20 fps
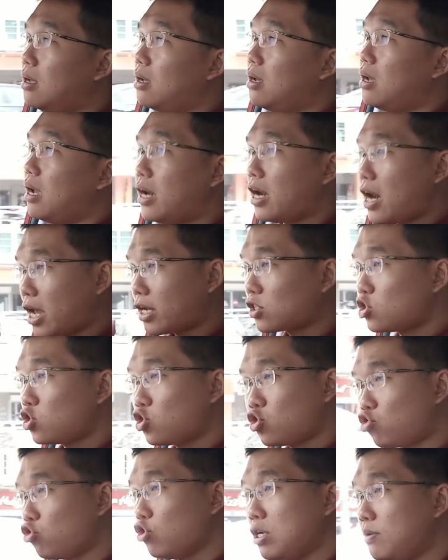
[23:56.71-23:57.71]
and
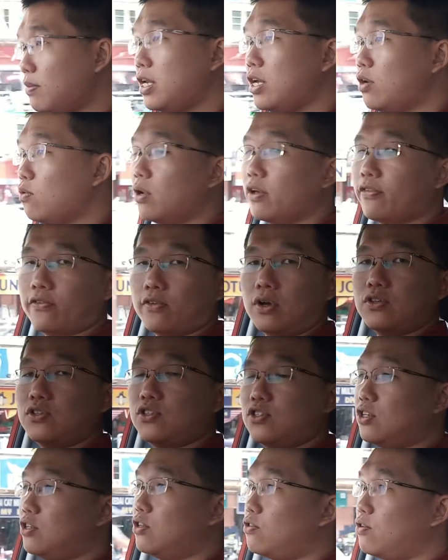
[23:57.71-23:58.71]
extremely worth
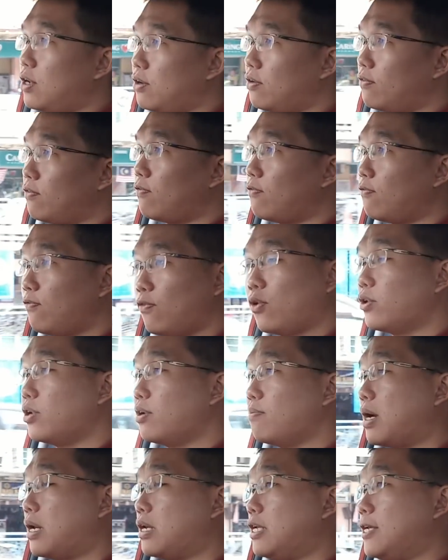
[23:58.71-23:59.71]
considering for the
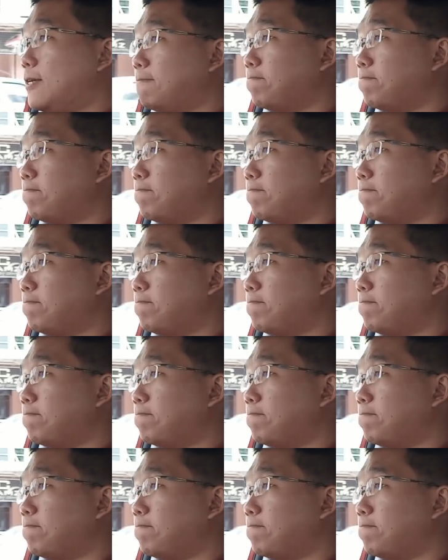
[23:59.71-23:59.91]
money.